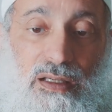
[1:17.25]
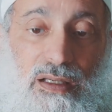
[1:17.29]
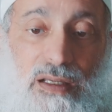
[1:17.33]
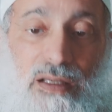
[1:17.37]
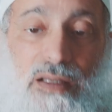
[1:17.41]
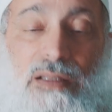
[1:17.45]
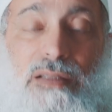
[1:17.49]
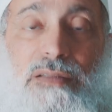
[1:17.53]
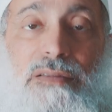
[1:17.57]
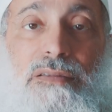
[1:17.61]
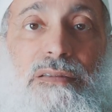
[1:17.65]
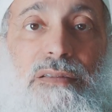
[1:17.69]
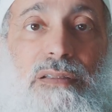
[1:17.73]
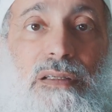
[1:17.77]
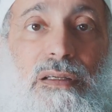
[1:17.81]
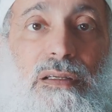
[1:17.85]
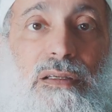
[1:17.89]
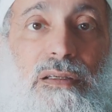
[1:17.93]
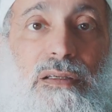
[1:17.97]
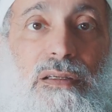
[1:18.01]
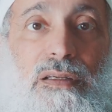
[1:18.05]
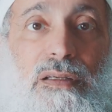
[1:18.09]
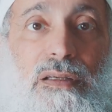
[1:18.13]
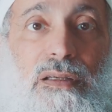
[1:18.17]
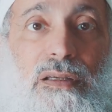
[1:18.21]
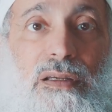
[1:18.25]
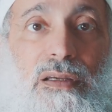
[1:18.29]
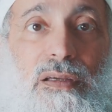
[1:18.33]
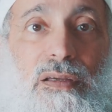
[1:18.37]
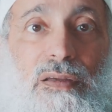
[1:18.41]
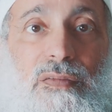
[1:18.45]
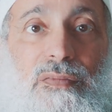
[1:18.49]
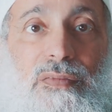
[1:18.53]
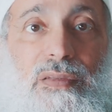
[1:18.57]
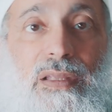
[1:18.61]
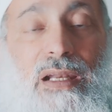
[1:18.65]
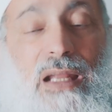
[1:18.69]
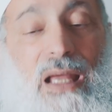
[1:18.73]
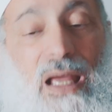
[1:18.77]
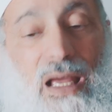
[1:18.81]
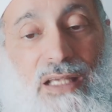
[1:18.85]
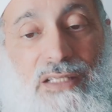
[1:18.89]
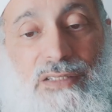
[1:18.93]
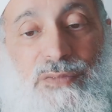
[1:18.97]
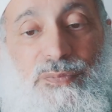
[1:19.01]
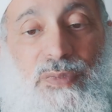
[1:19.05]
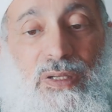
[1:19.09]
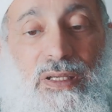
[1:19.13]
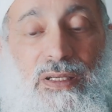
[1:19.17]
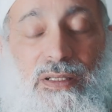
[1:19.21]
And there
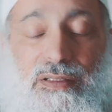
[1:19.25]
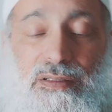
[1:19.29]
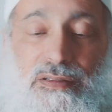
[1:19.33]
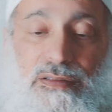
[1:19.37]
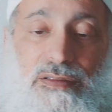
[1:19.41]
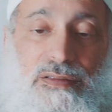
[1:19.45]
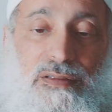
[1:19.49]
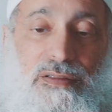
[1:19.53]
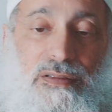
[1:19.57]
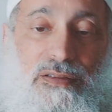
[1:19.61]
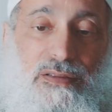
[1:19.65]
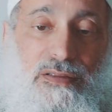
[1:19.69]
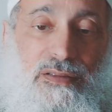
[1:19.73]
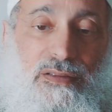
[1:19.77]
has been